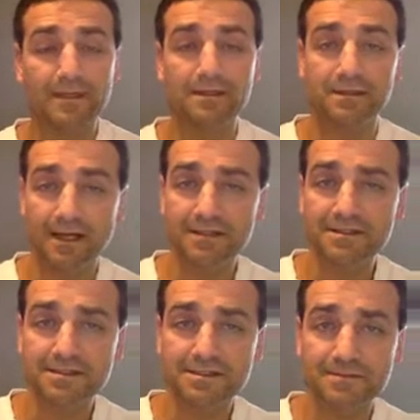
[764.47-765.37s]
You got
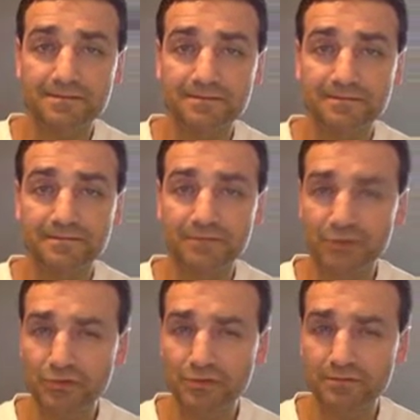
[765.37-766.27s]
this? You
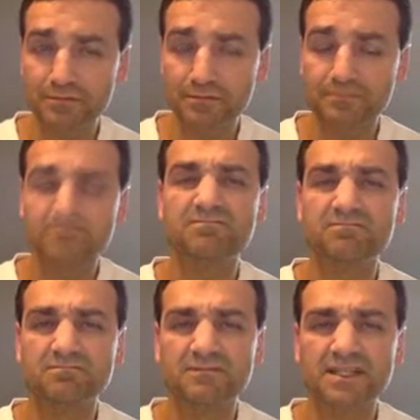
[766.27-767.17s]
sure?
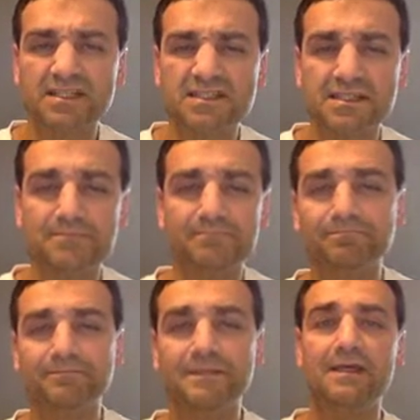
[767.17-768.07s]
Let's see.
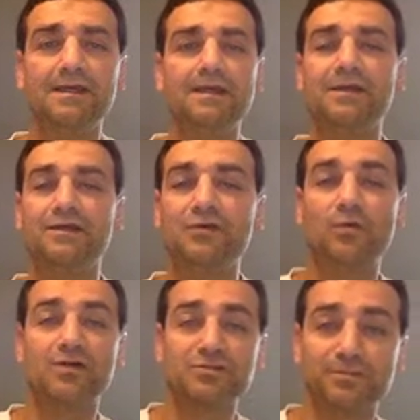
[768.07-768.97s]
Here's a
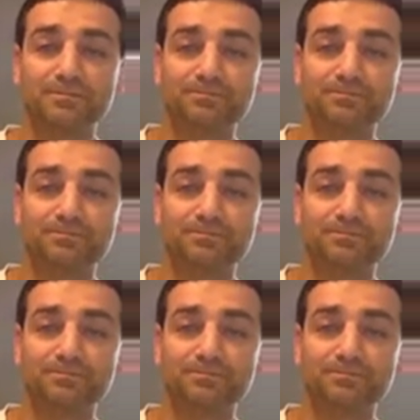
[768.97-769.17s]
question.